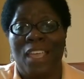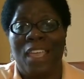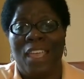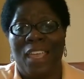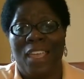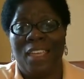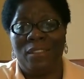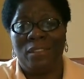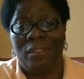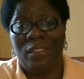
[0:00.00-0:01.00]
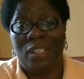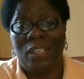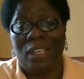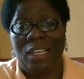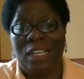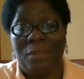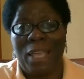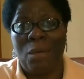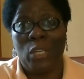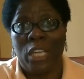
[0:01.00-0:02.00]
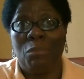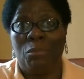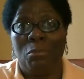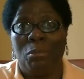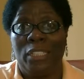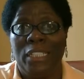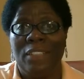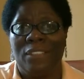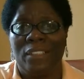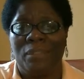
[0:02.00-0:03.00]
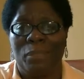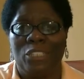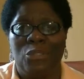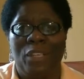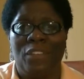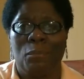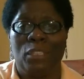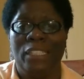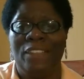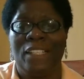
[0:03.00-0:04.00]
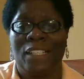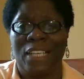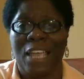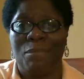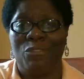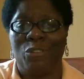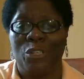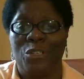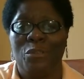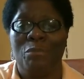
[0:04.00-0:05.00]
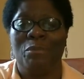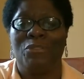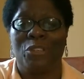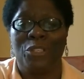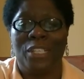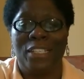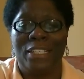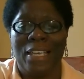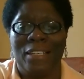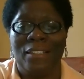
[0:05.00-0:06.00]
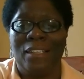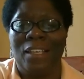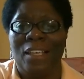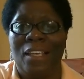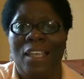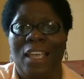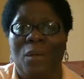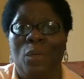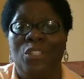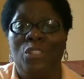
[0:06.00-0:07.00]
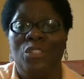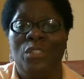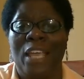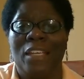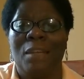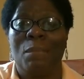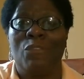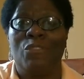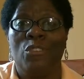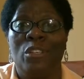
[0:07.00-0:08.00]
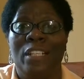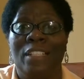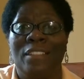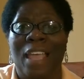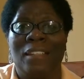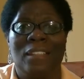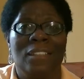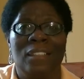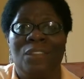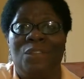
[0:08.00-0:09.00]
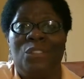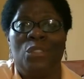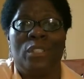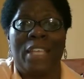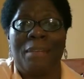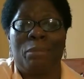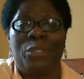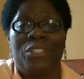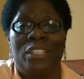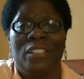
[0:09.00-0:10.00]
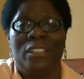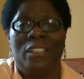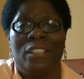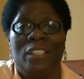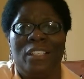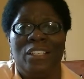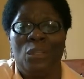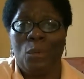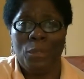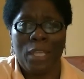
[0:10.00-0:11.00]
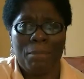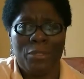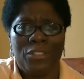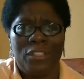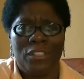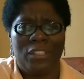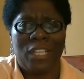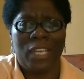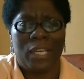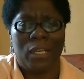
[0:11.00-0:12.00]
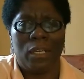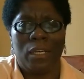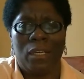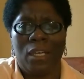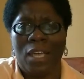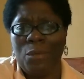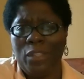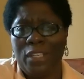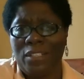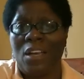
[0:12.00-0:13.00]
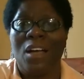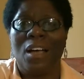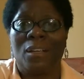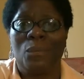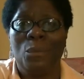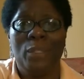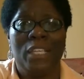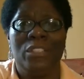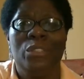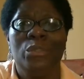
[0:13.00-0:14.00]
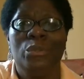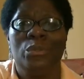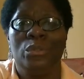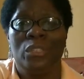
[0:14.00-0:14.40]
and that will help you believe it, because you have to believe that it can happen for you before you can get it. And once you do that, number 4 is act as if you're that person. You know, what would that person think? How would they talk? What would they do?